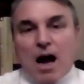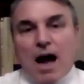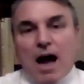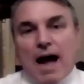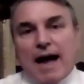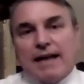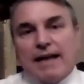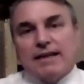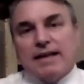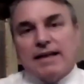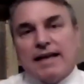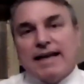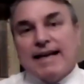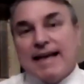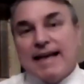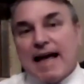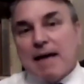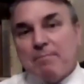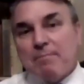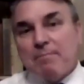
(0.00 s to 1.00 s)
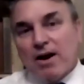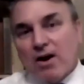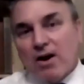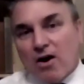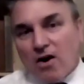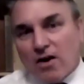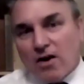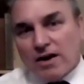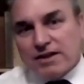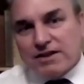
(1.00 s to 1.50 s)
And Hilaire
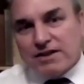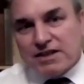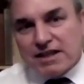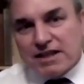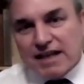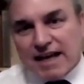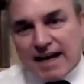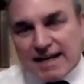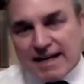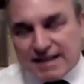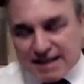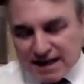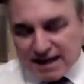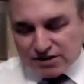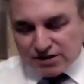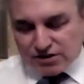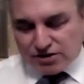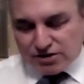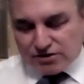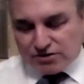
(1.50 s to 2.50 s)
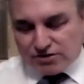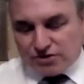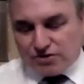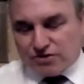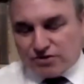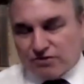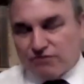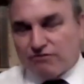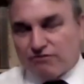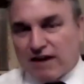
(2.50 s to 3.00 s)
Belloc, G.K.
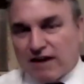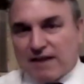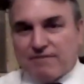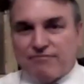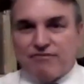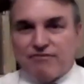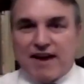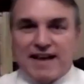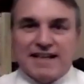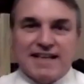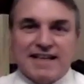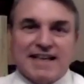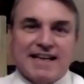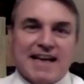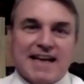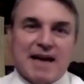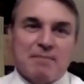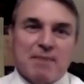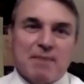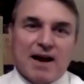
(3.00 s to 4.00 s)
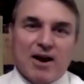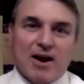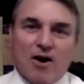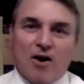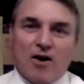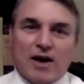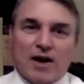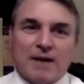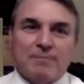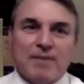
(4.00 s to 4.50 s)
Chesterton's great friend Hilaire
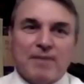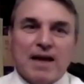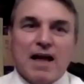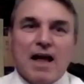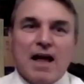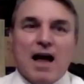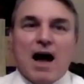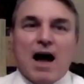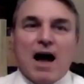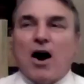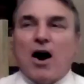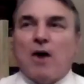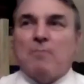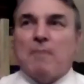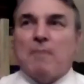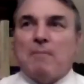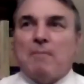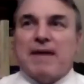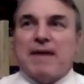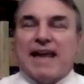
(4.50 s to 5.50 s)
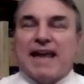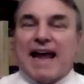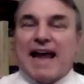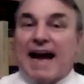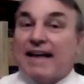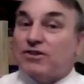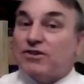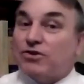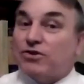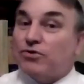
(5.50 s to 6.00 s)
Belloc, um,
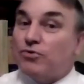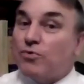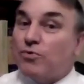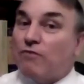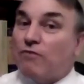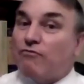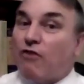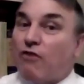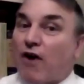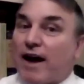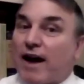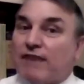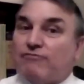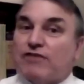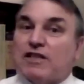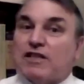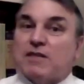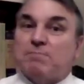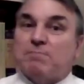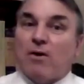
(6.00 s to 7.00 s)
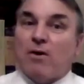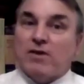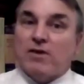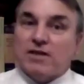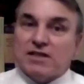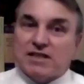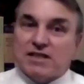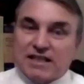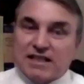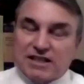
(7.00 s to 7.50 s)
began to write
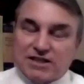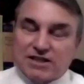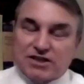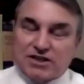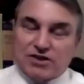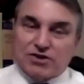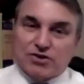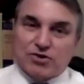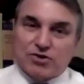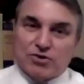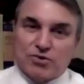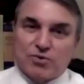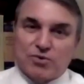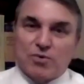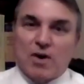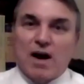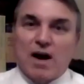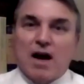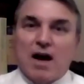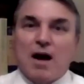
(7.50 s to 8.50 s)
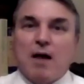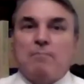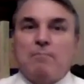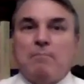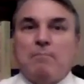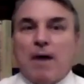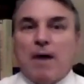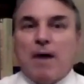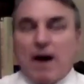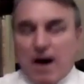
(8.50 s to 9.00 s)
responses to
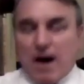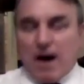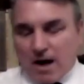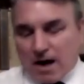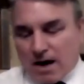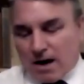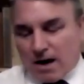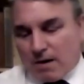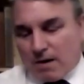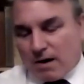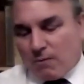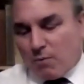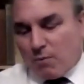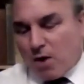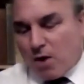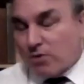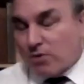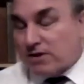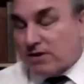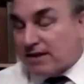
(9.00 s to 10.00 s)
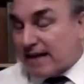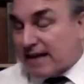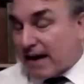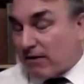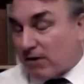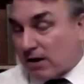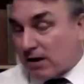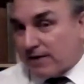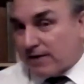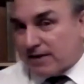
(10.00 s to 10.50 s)
uh, Wells is
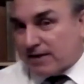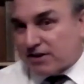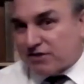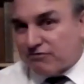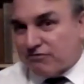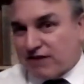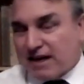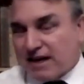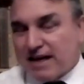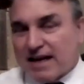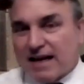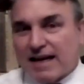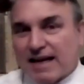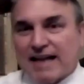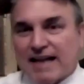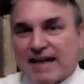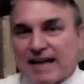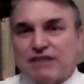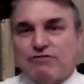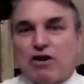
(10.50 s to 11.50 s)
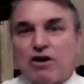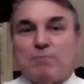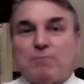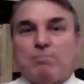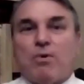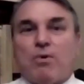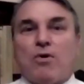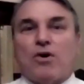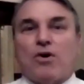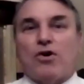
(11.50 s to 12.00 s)
out on the history, and he actually wrote a
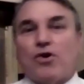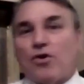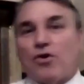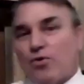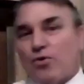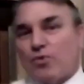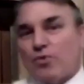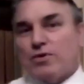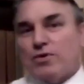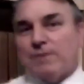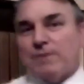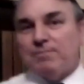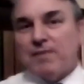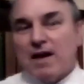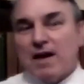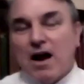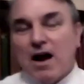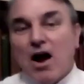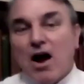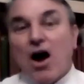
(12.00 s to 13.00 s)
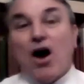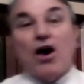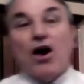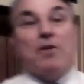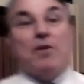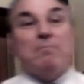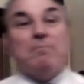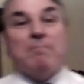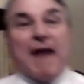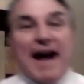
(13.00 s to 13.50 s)
book called A
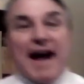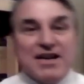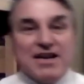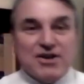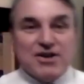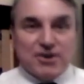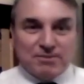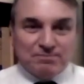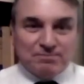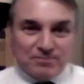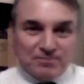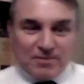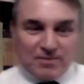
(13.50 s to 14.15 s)
Companion